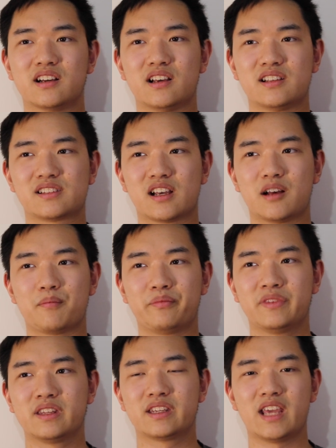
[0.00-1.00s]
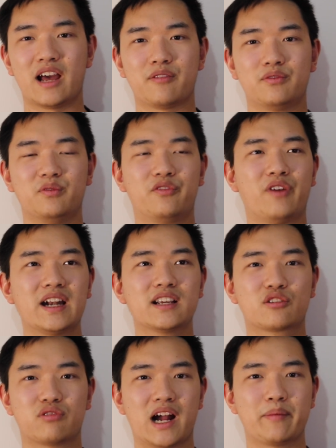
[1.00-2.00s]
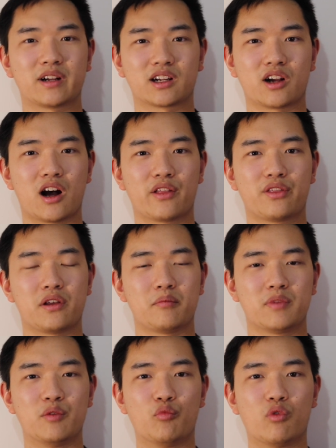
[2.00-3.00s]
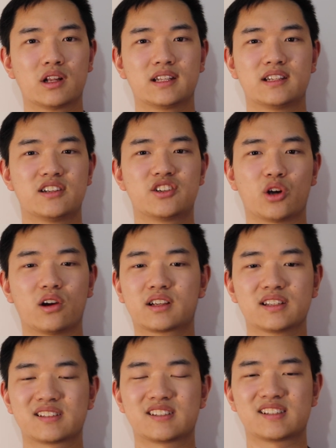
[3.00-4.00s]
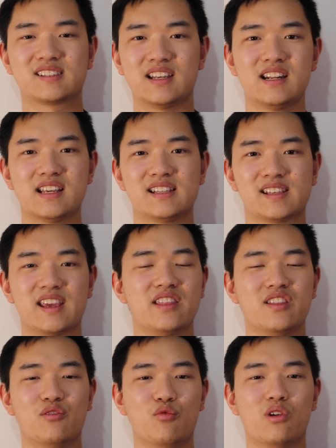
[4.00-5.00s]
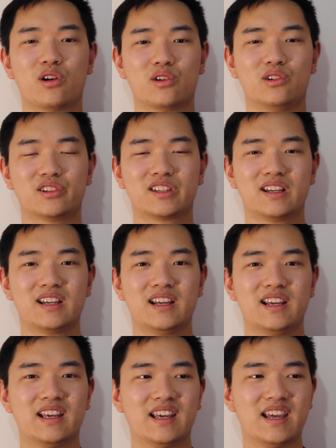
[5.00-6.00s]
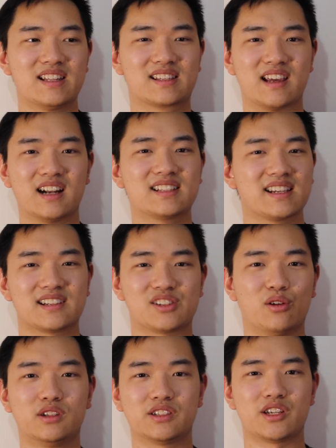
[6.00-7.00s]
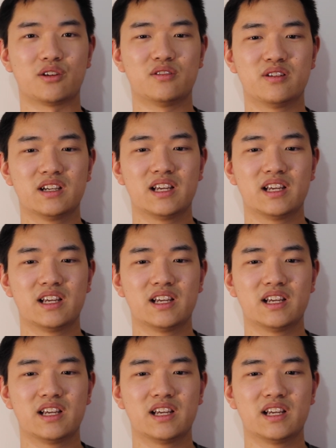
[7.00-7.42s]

Cause um yeah, fighting crime in Gotham in one of the darkest cities in the world, it's gotta take a toll on you.